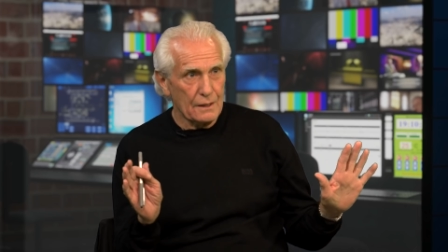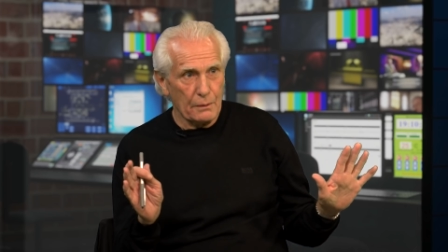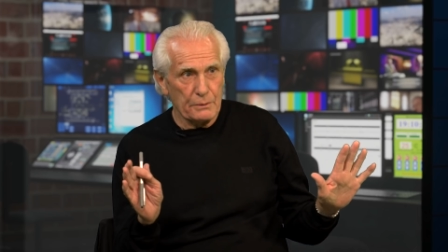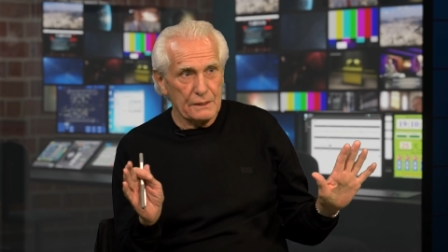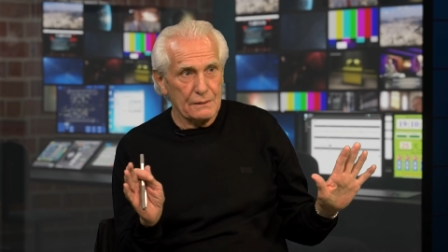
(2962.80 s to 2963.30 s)
I
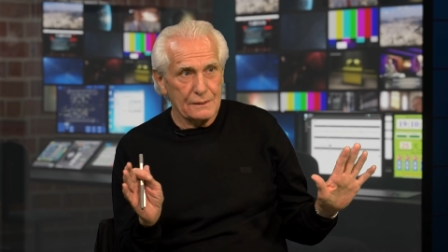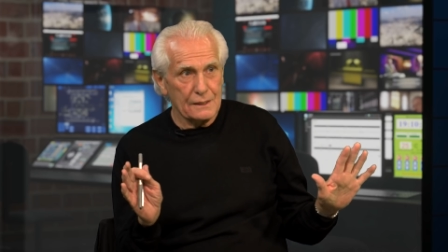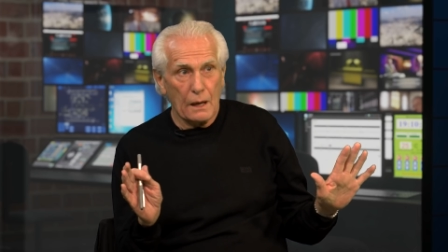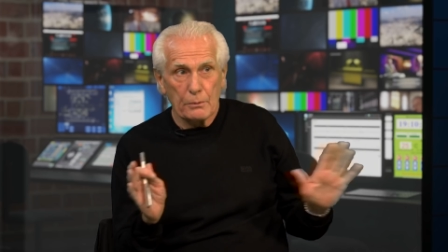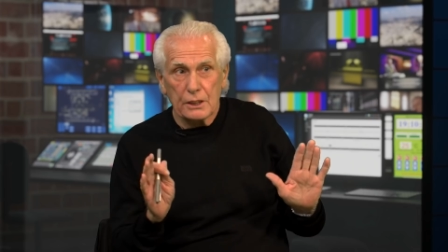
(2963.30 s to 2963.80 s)
mean,
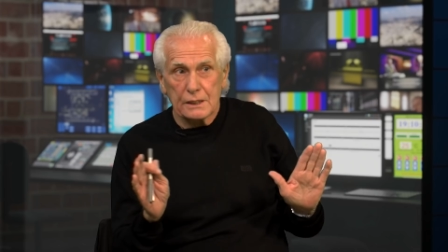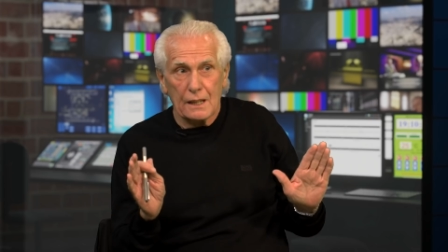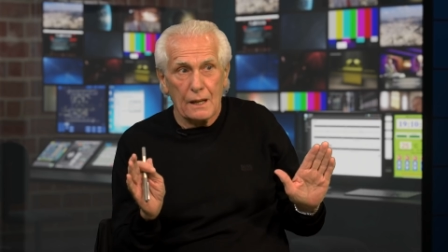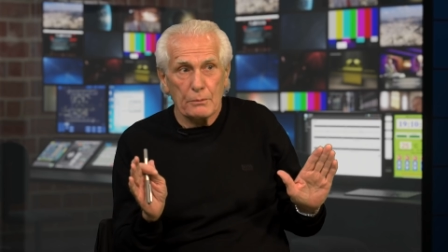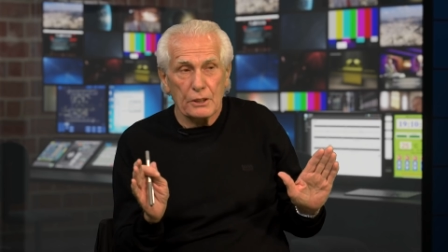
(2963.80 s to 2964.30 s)
I'm only, t-
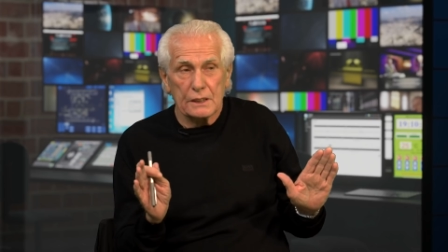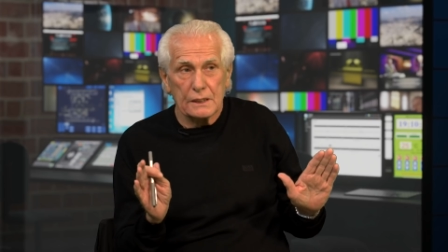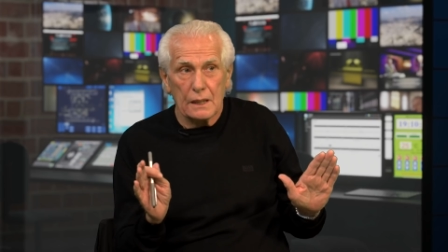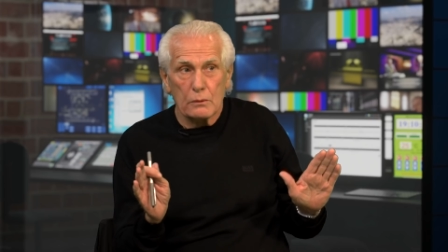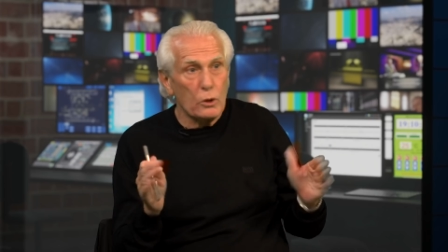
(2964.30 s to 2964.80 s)
I'm only
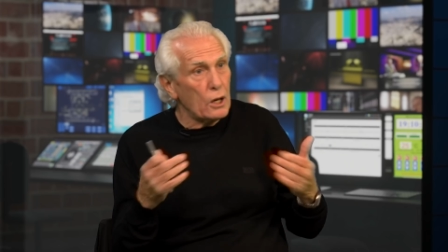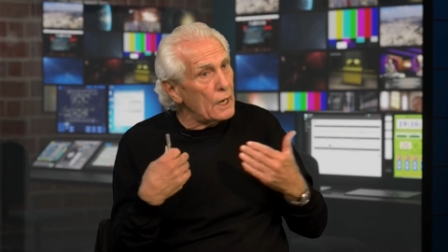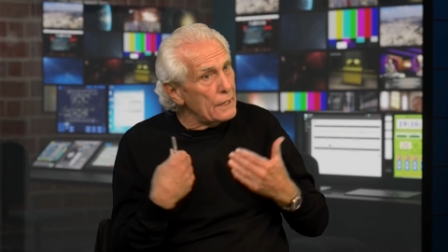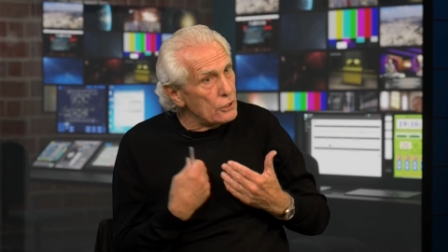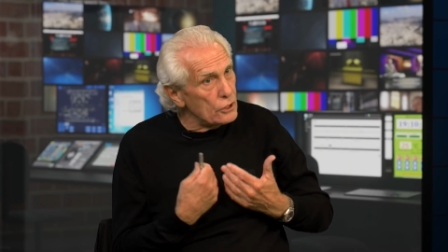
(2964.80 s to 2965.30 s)
saying what I
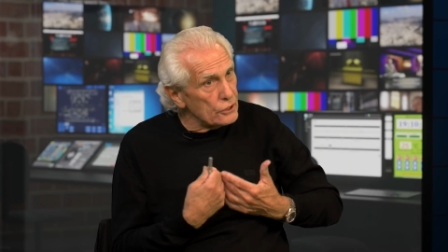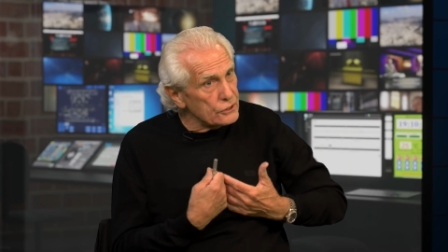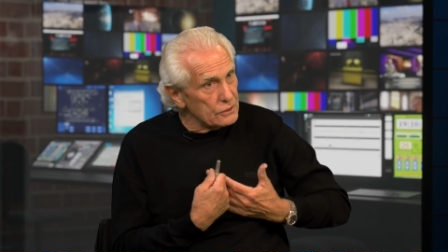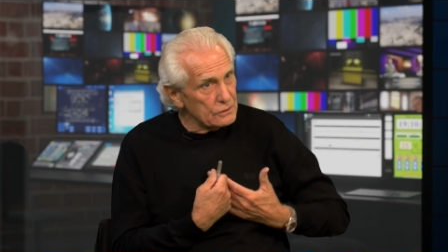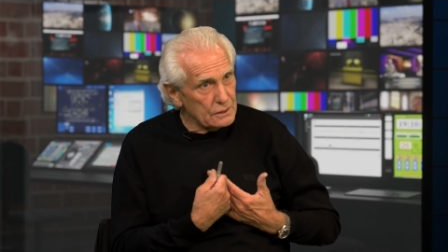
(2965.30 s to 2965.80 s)
heard,
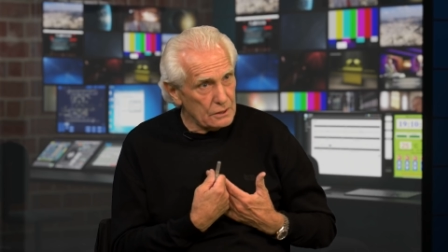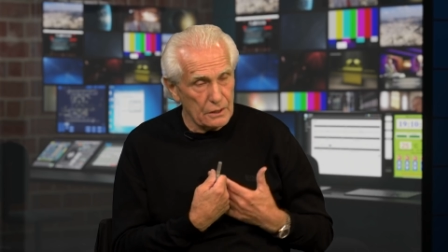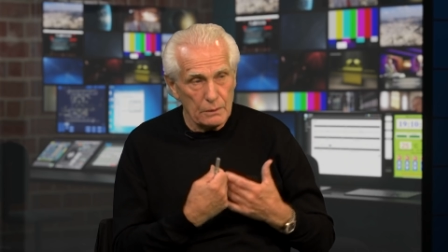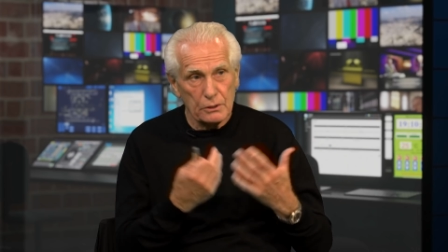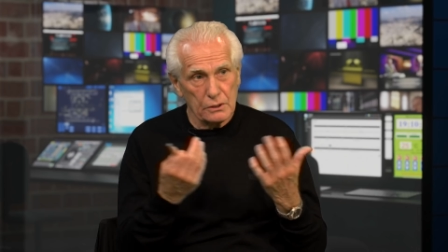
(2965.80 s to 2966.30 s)
or
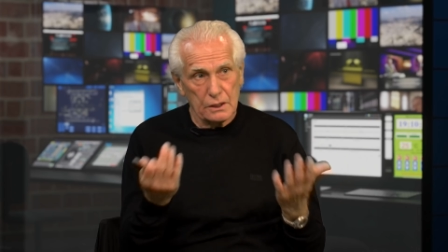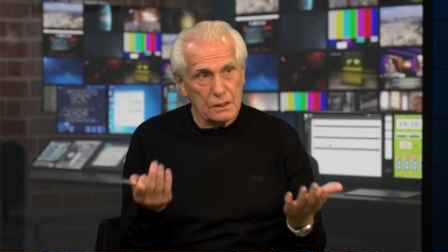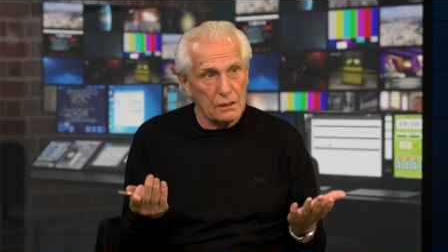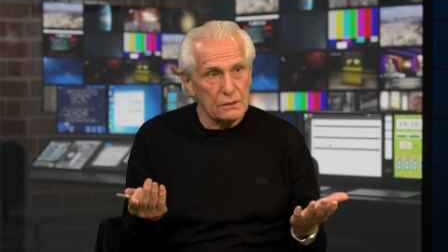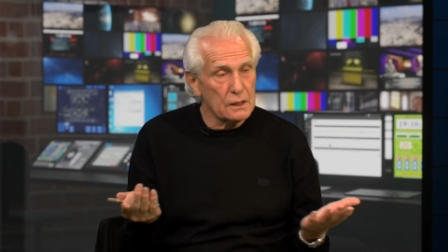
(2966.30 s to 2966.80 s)
I'm not,
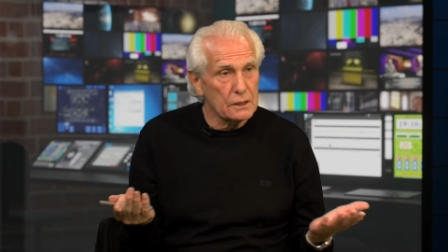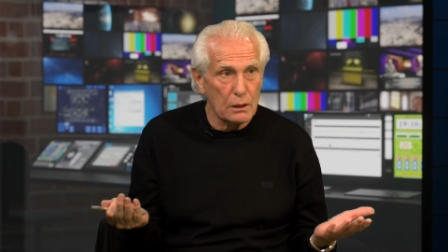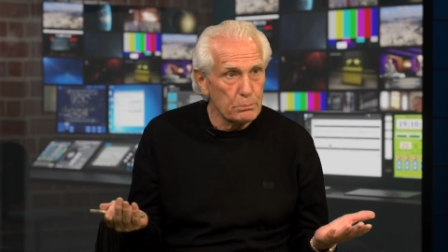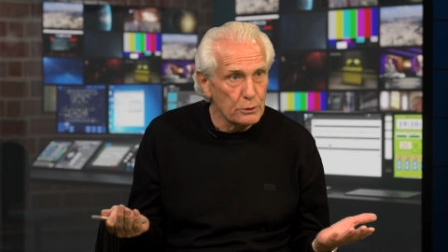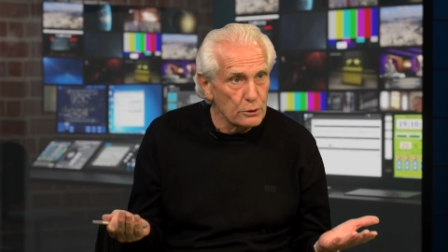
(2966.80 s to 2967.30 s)
can't,
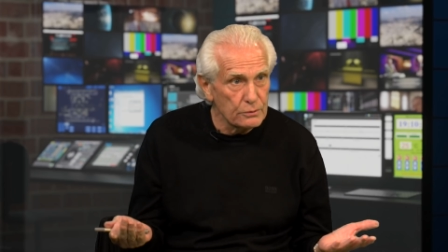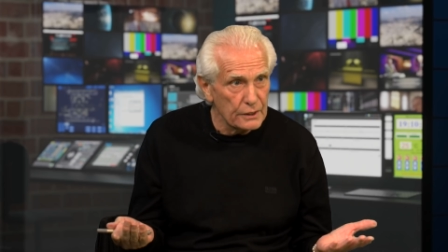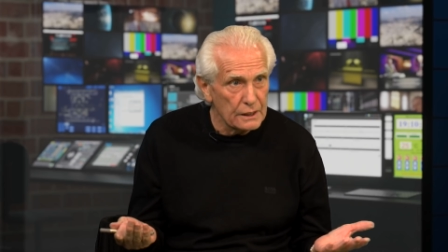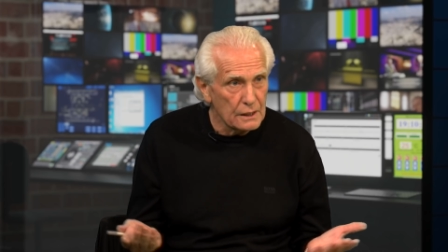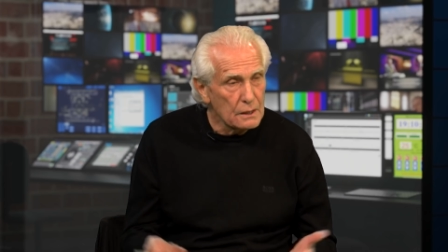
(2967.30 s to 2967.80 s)
can't prove
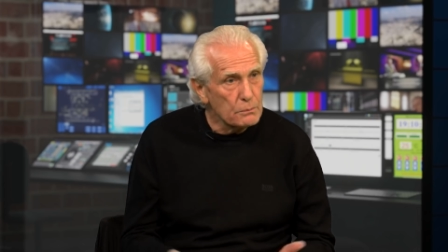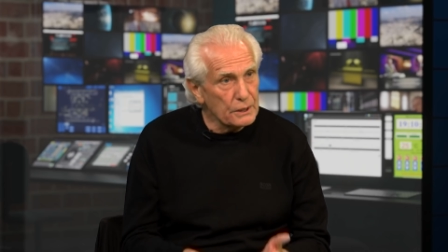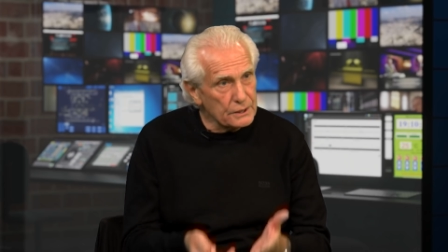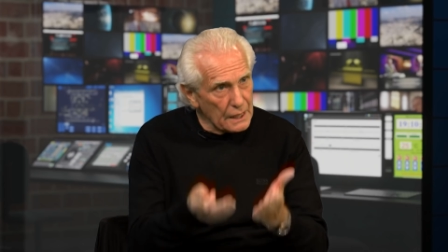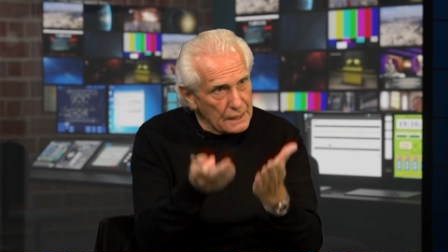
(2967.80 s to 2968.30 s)
it, yeah.
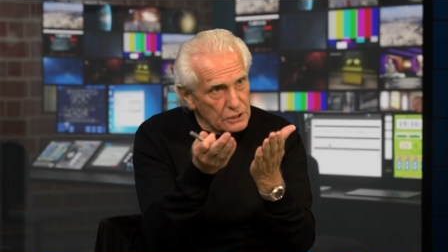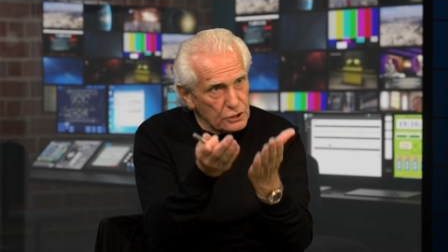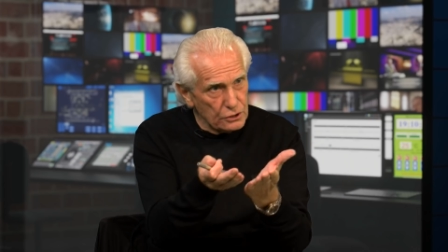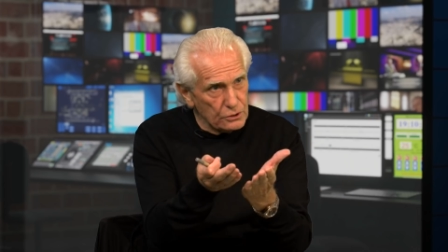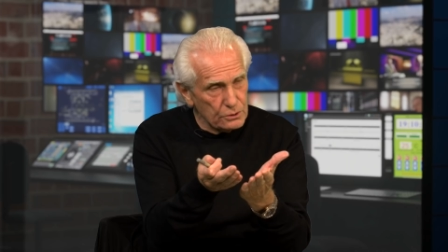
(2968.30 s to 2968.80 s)
but they
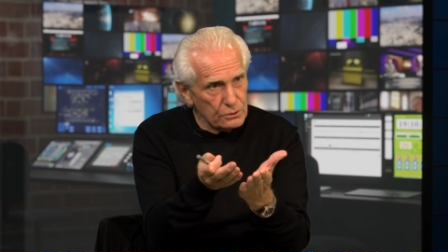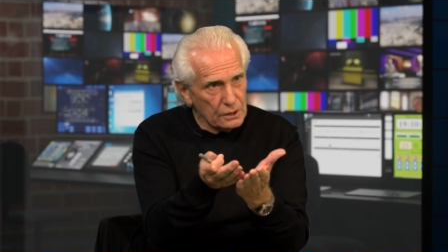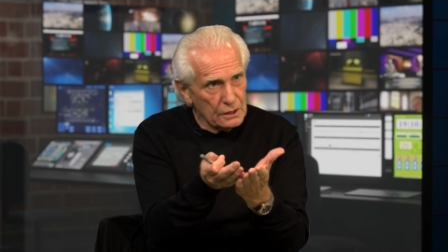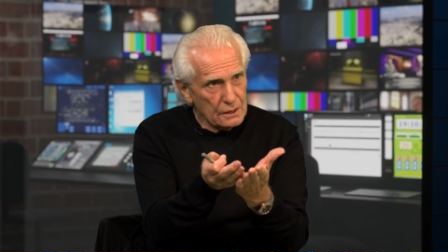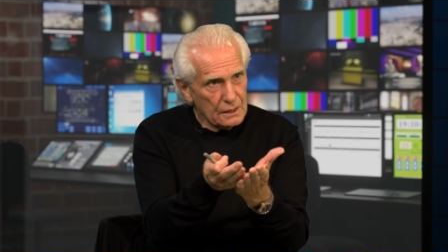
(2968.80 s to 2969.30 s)
knew
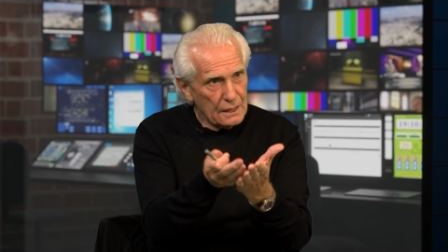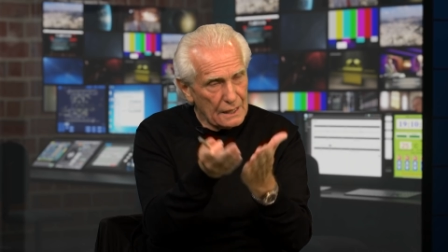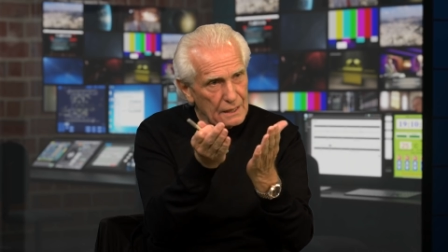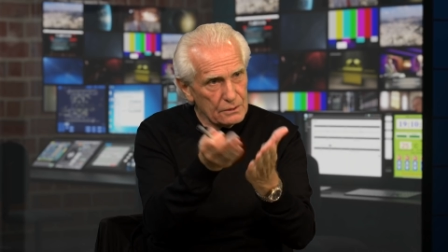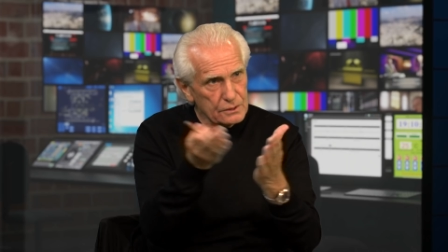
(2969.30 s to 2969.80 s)

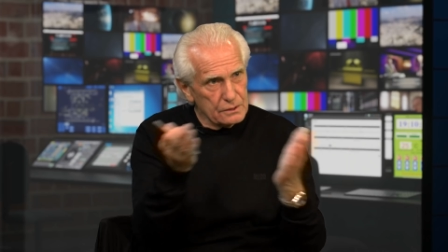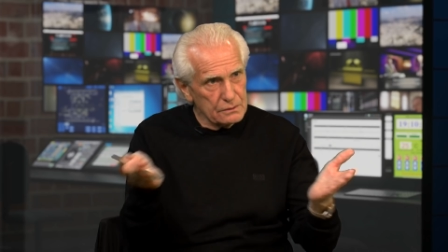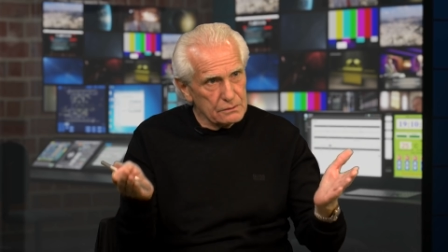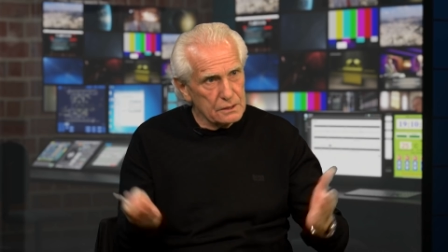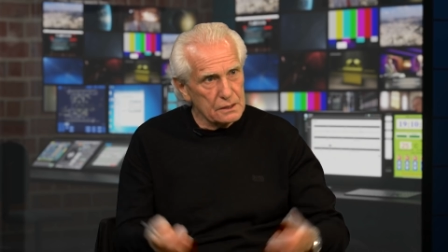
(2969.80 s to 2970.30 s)
how
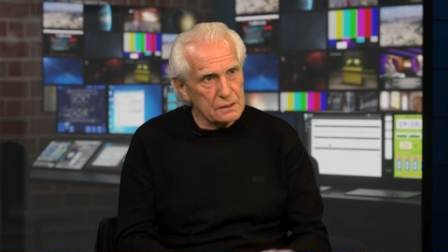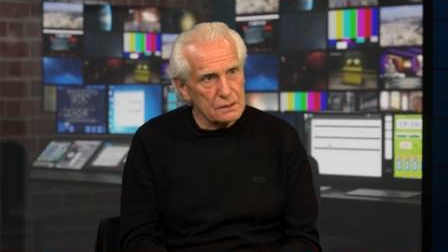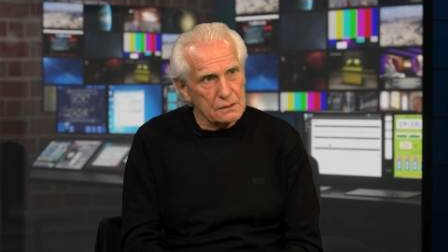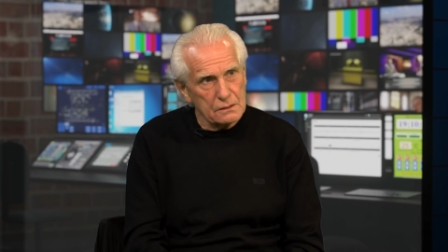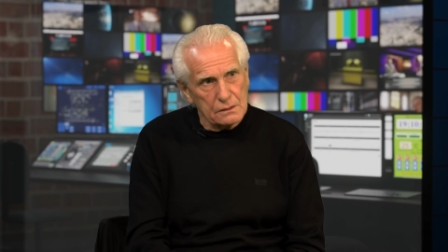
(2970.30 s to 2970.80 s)
to,
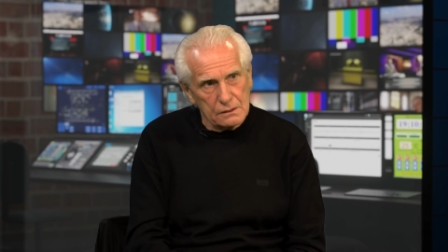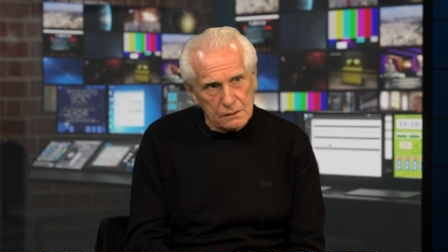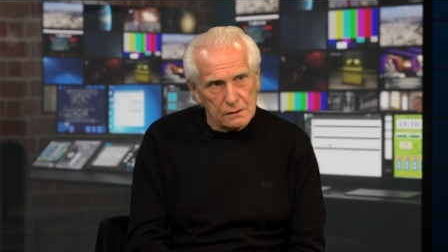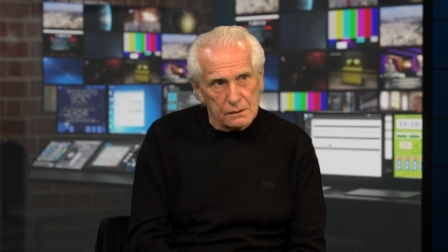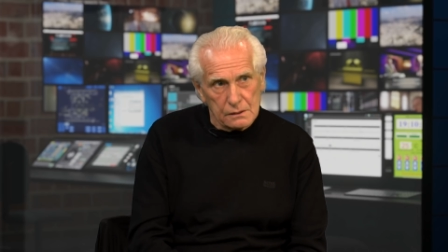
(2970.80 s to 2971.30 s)
dis-
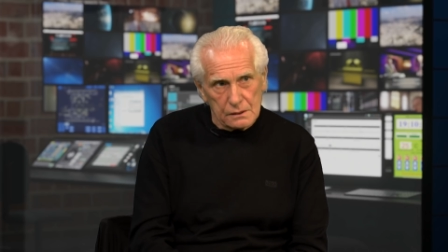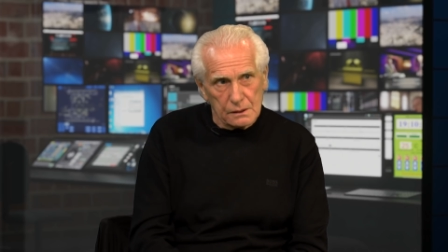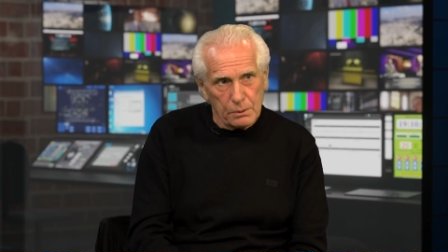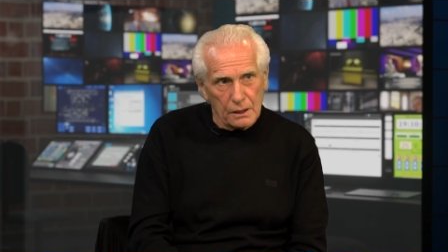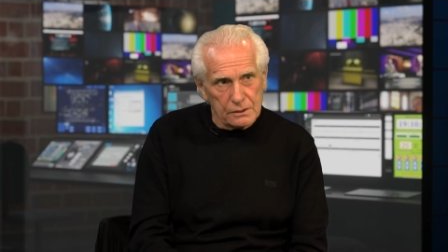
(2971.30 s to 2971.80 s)
to
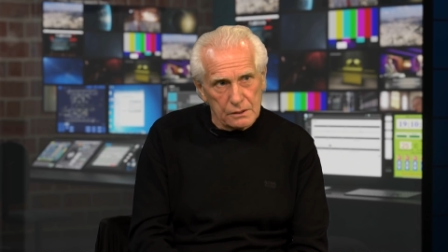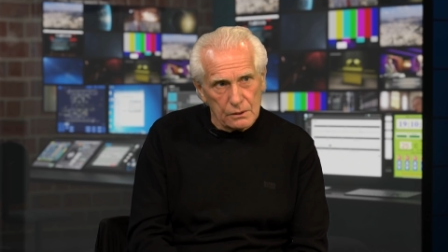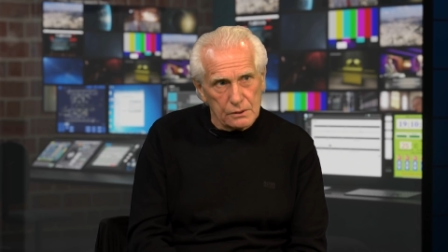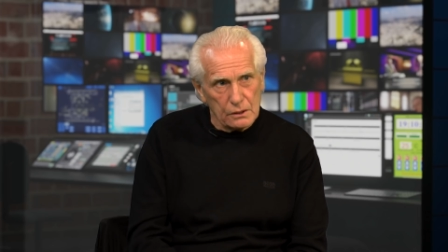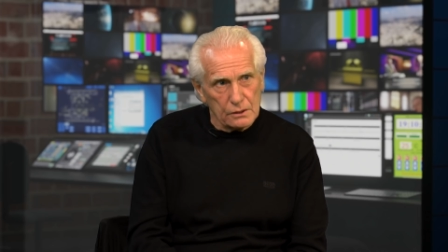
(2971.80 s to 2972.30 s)
pass
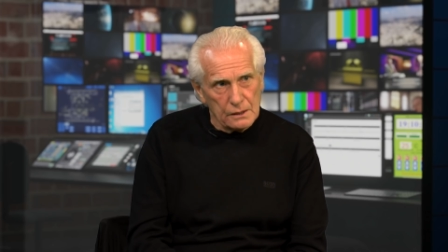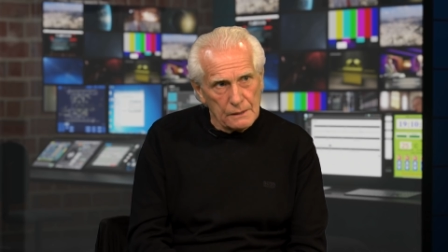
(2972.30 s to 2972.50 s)
those on.